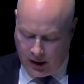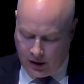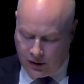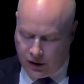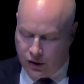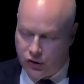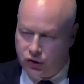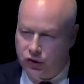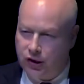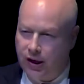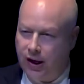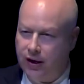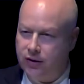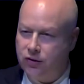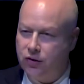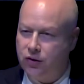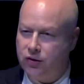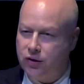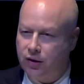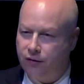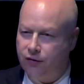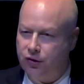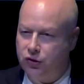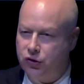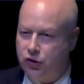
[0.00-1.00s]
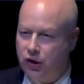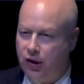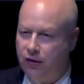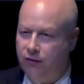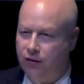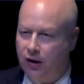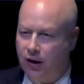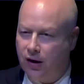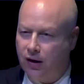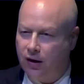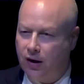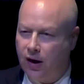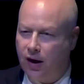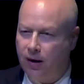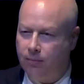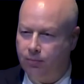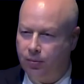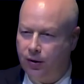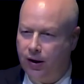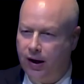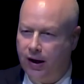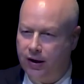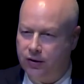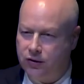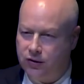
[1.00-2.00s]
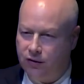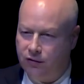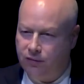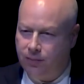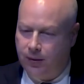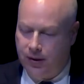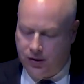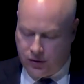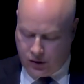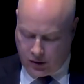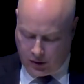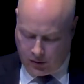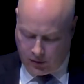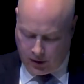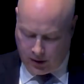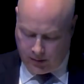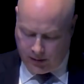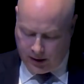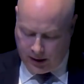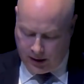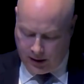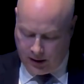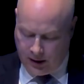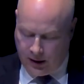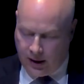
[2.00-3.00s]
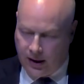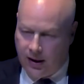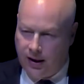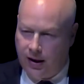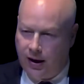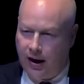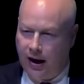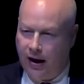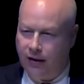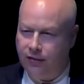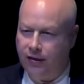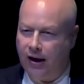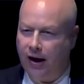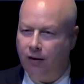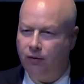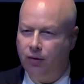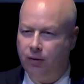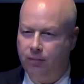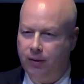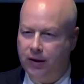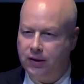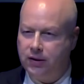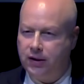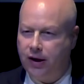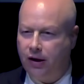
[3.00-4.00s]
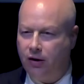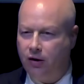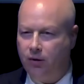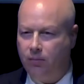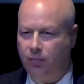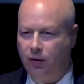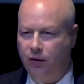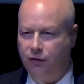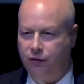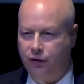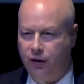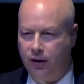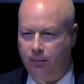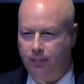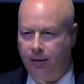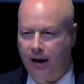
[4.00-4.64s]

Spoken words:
the chances of achieving a comprehensive peace agreement, and that would be terrible for the